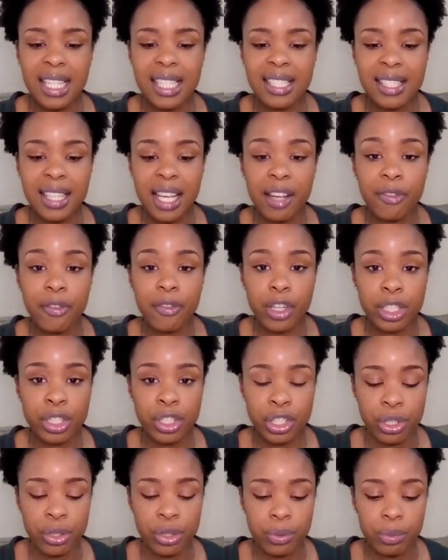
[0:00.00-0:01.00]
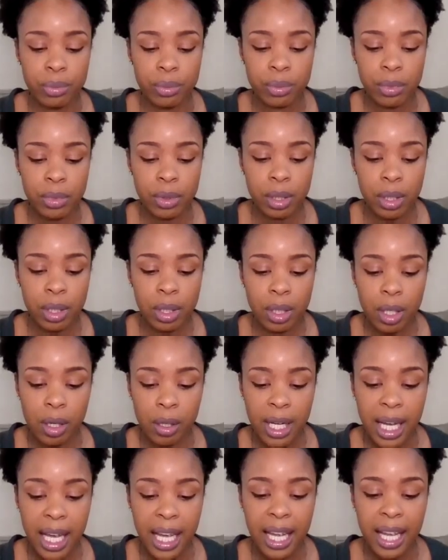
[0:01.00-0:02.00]
is a virtue.
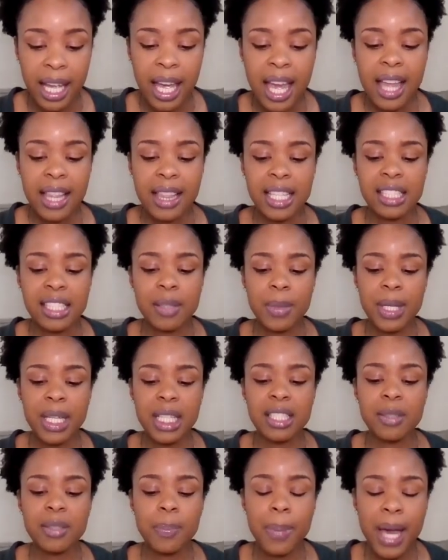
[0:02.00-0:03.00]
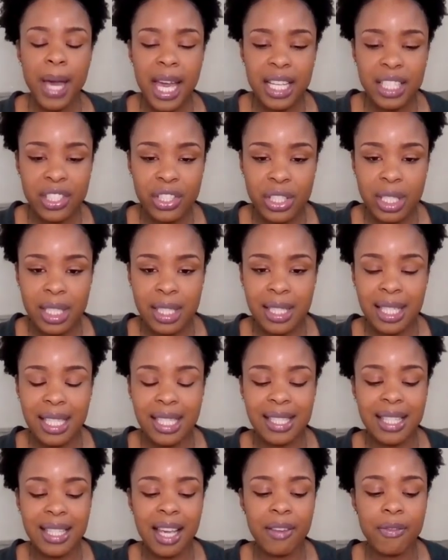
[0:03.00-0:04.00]
Okay. This means patience
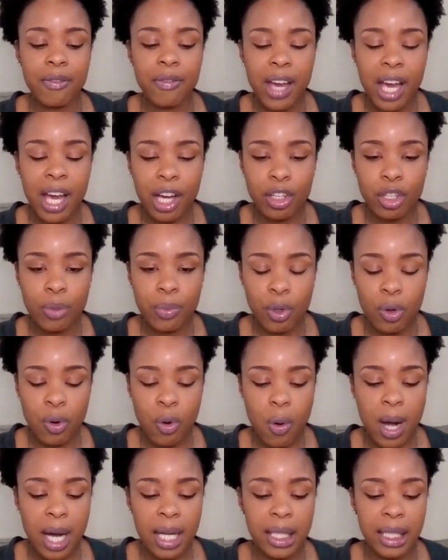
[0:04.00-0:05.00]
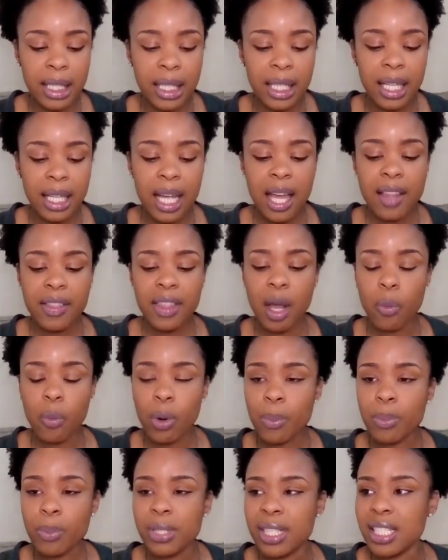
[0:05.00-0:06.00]
is a valuable quality that
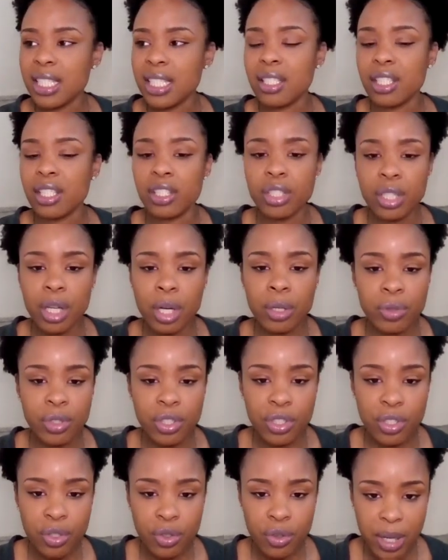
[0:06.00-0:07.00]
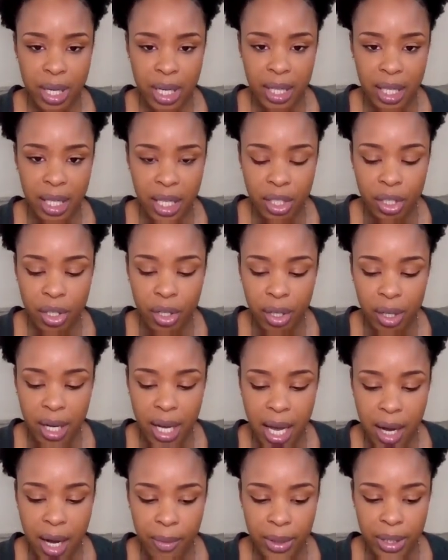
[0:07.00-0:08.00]
represents a certain strength in your
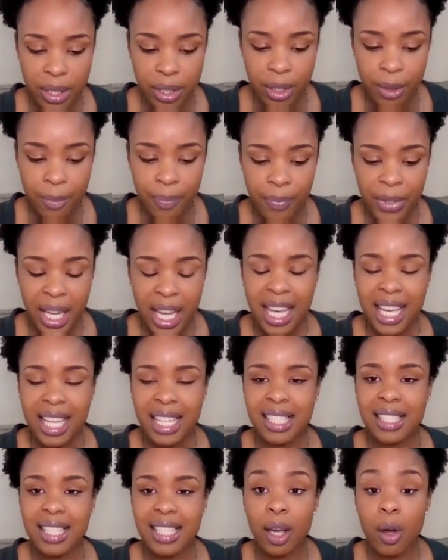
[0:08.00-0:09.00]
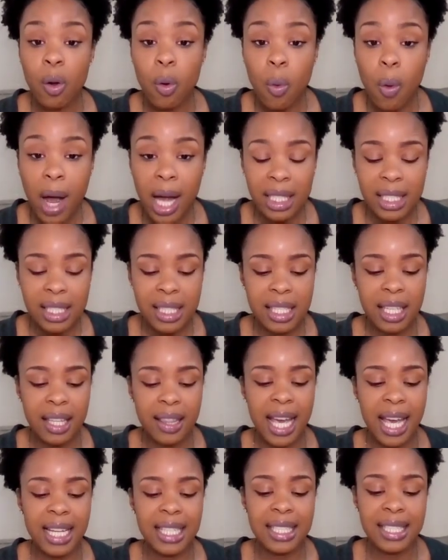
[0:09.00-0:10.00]
character. It is a quality
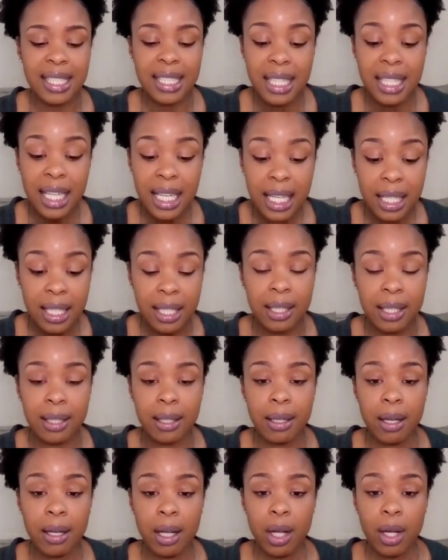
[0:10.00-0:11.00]
that is needed